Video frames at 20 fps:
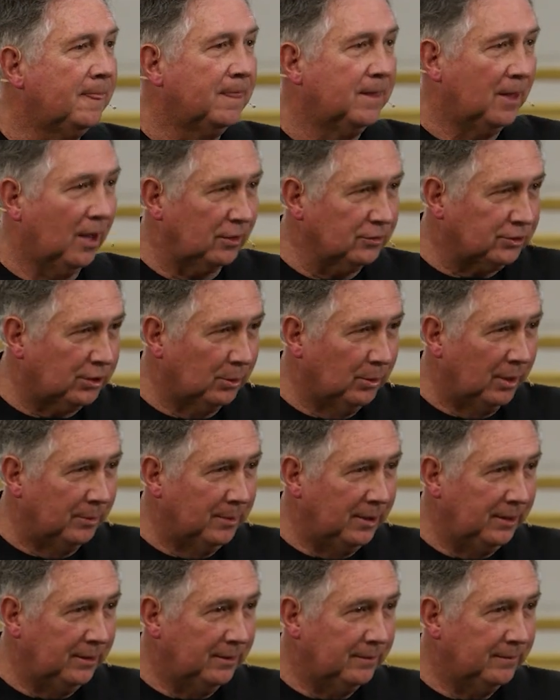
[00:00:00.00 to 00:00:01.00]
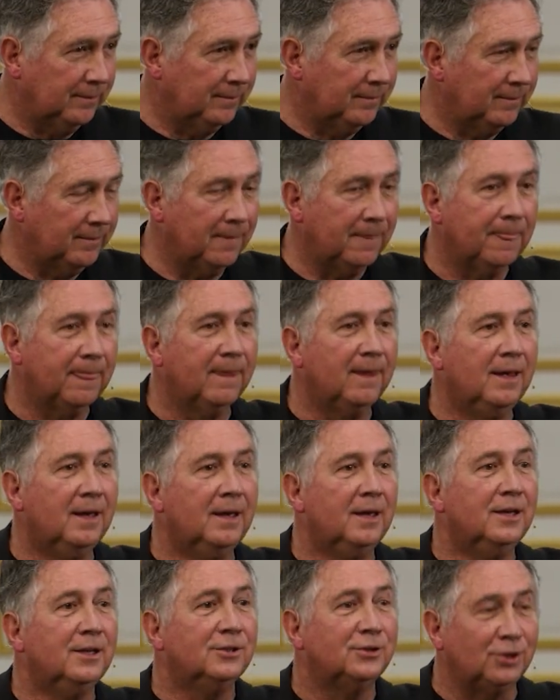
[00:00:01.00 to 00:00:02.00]
Y'all still with me?
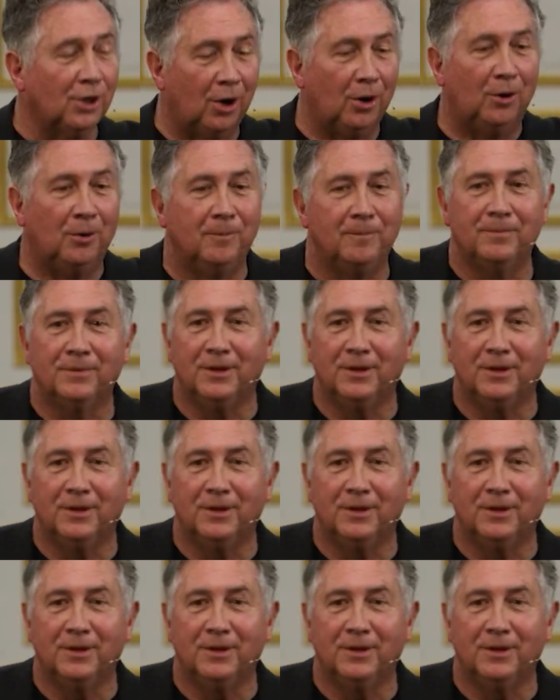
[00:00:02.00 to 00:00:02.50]
So,